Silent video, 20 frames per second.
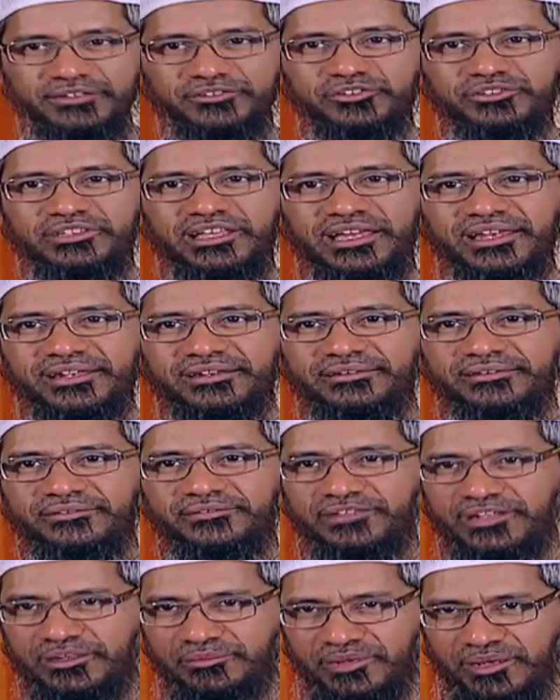so that
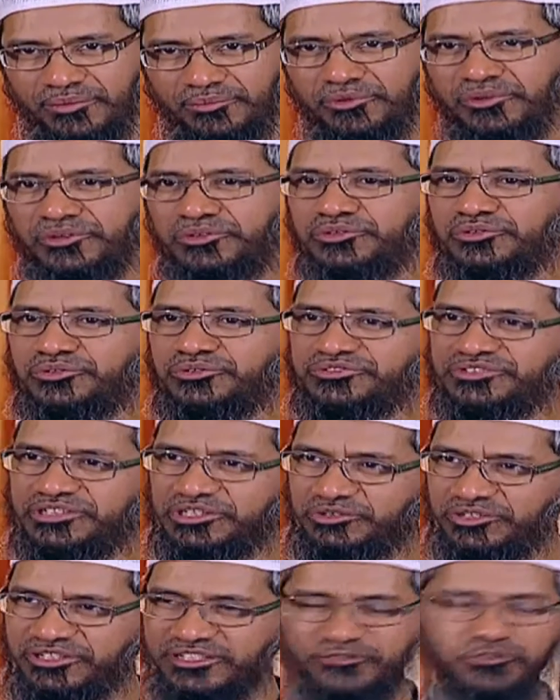we'll be able to
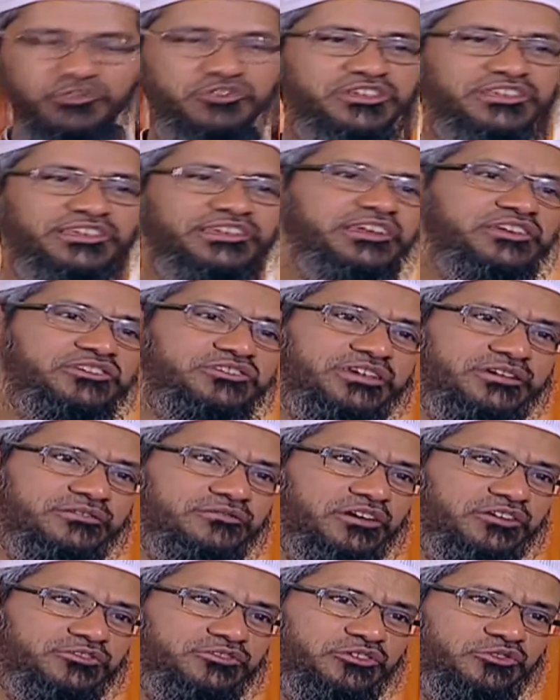see to the future
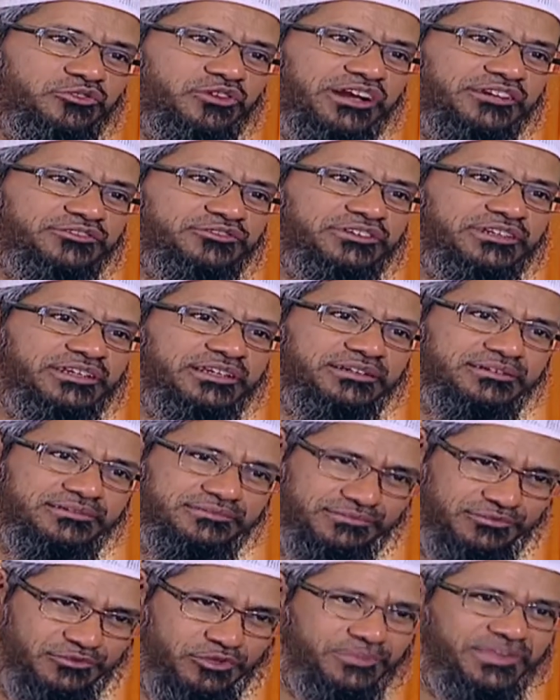generation works on Quran and Sunnah.
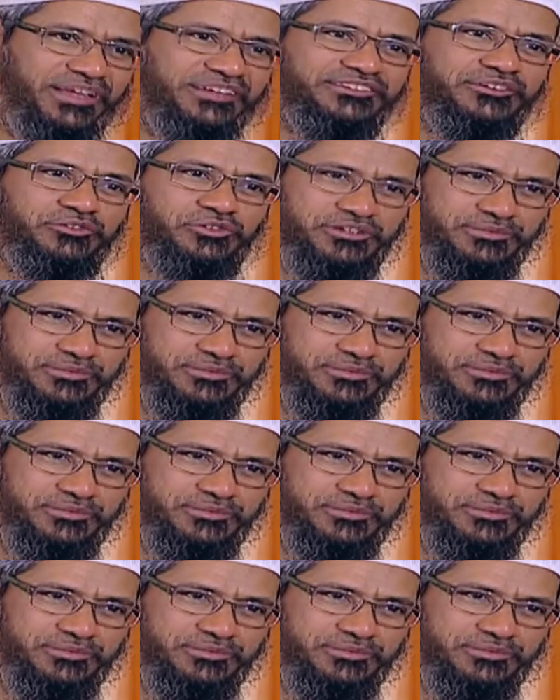Hope that answers the